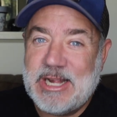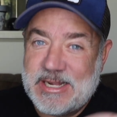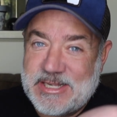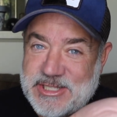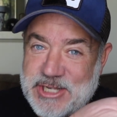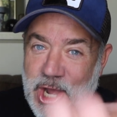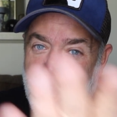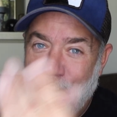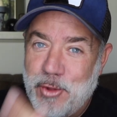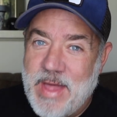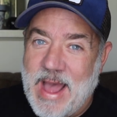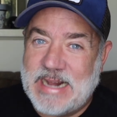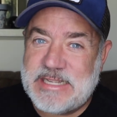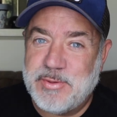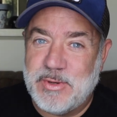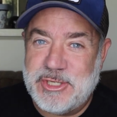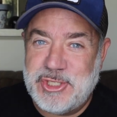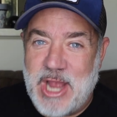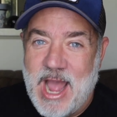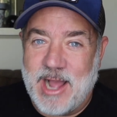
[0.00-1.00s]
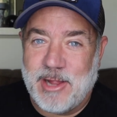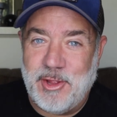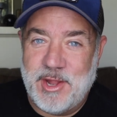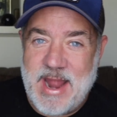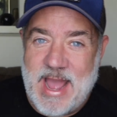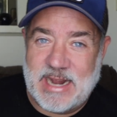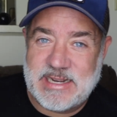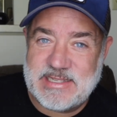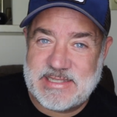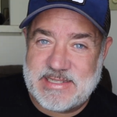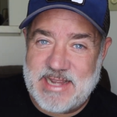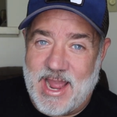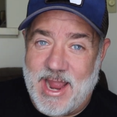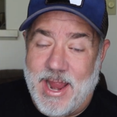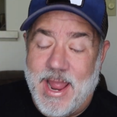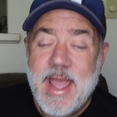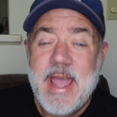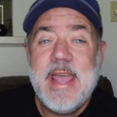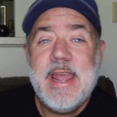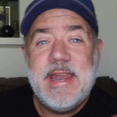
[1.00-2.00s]
So that's what Jacqueline had to
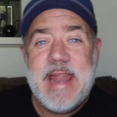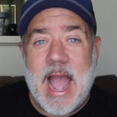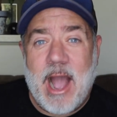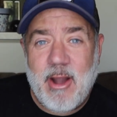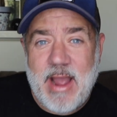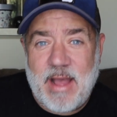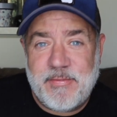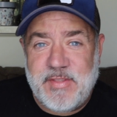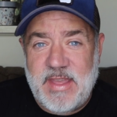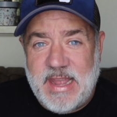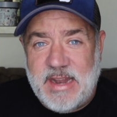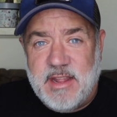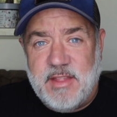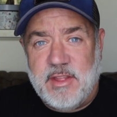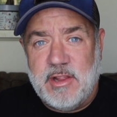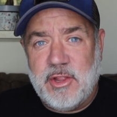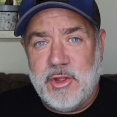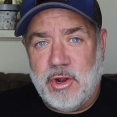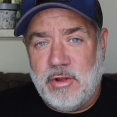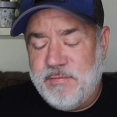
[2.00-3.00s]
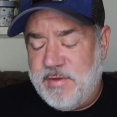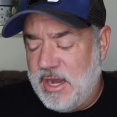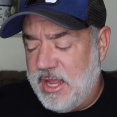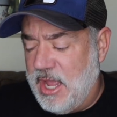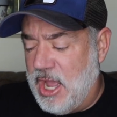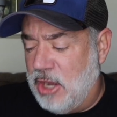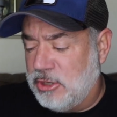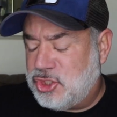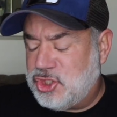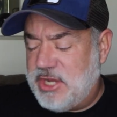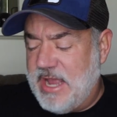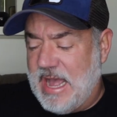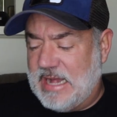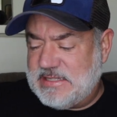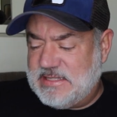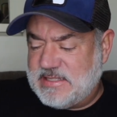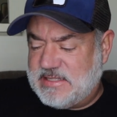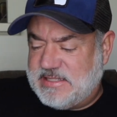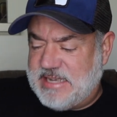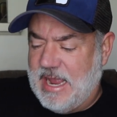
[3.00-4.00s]
say. Now, at the end of the little video, she
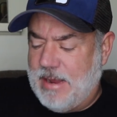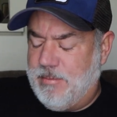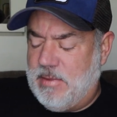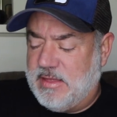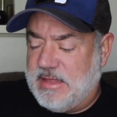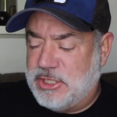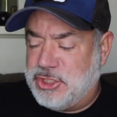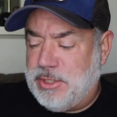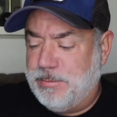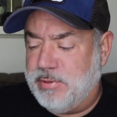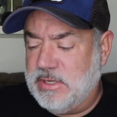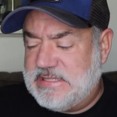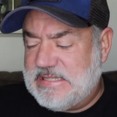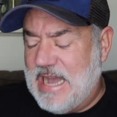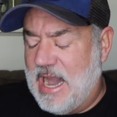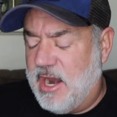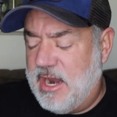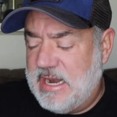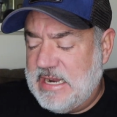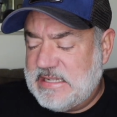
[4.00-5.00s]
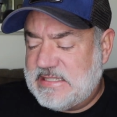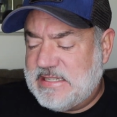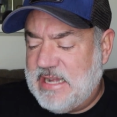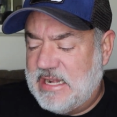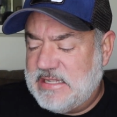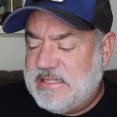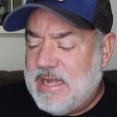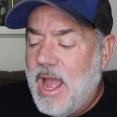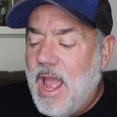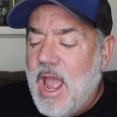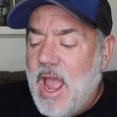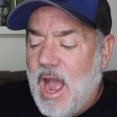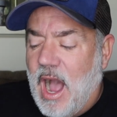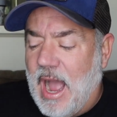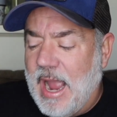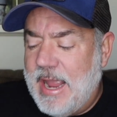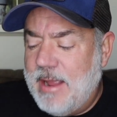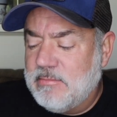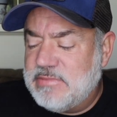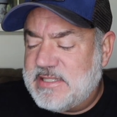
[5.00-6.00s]
has a statement that she puts out, and it says,
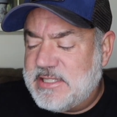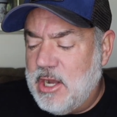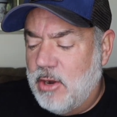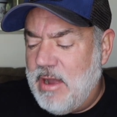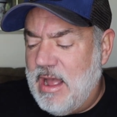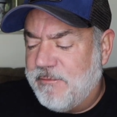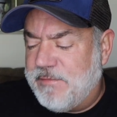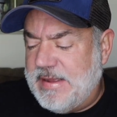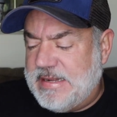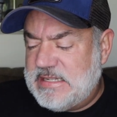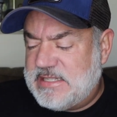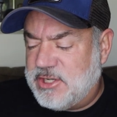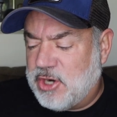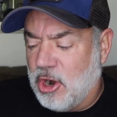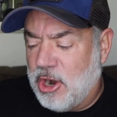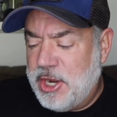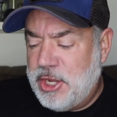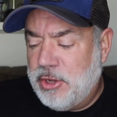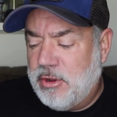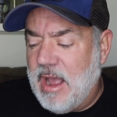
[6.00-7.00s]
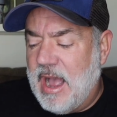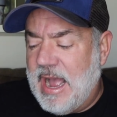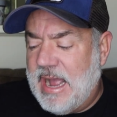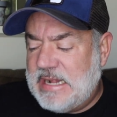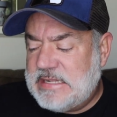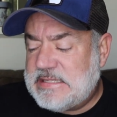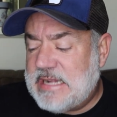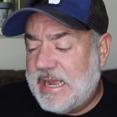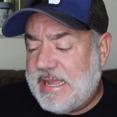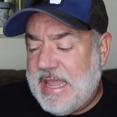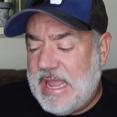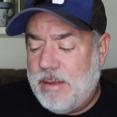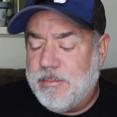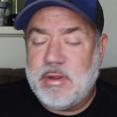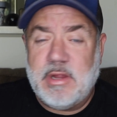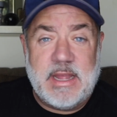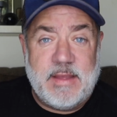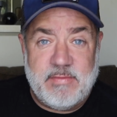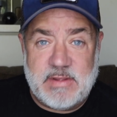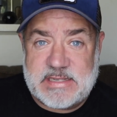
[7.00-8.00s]
I am so effing sorry, you guys. I can't
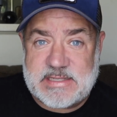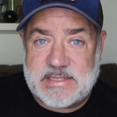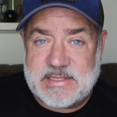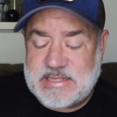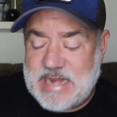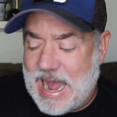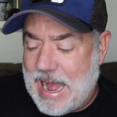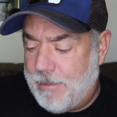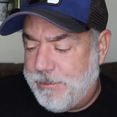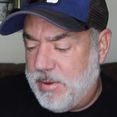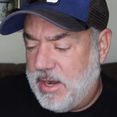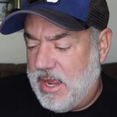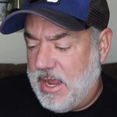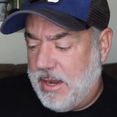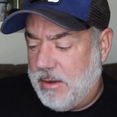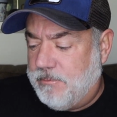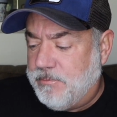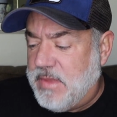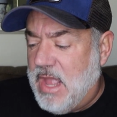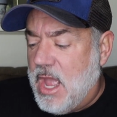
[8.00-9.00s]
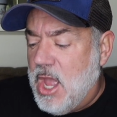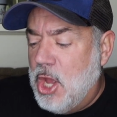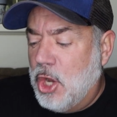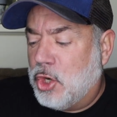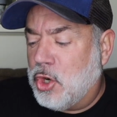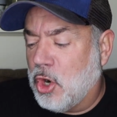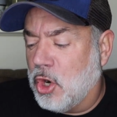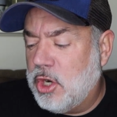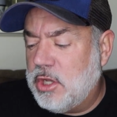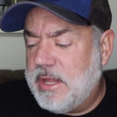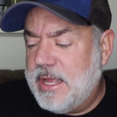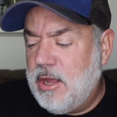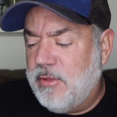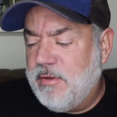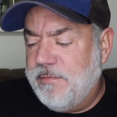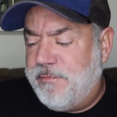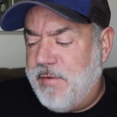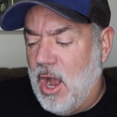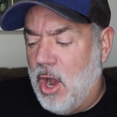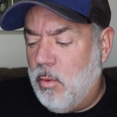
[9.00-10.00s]
believe this is happening. Currently on
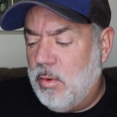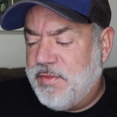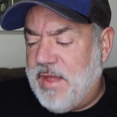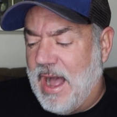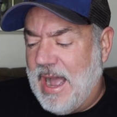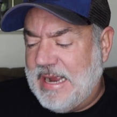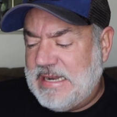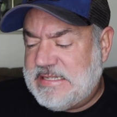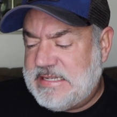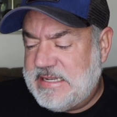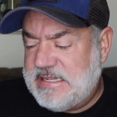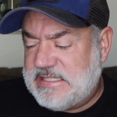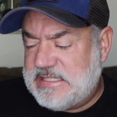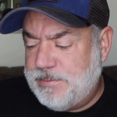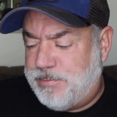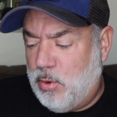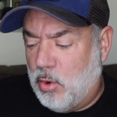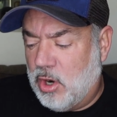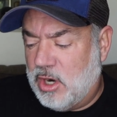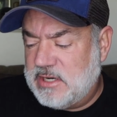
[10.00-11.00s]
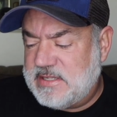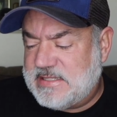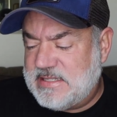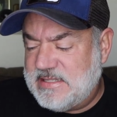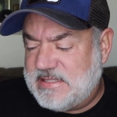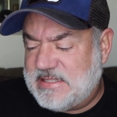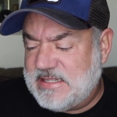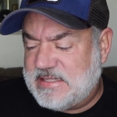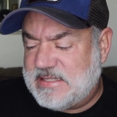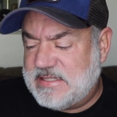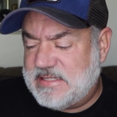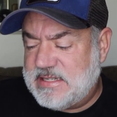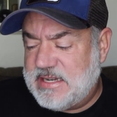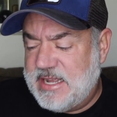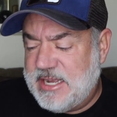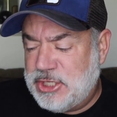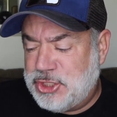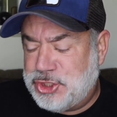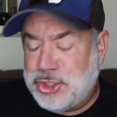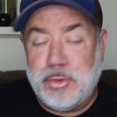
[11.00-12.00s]
the phone with IT support, since this is an
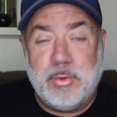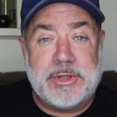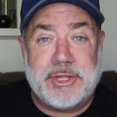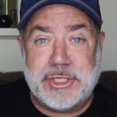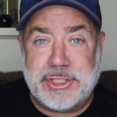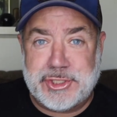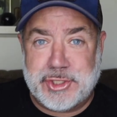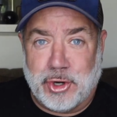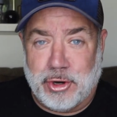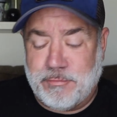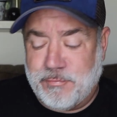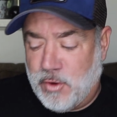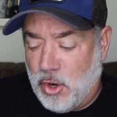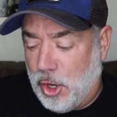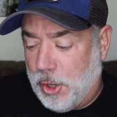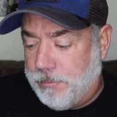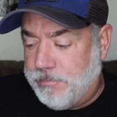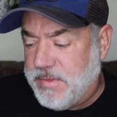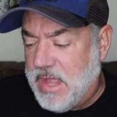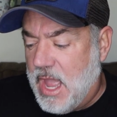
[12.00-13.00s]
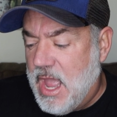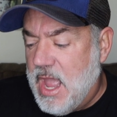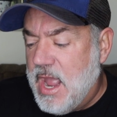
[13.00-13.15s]
issue with the server.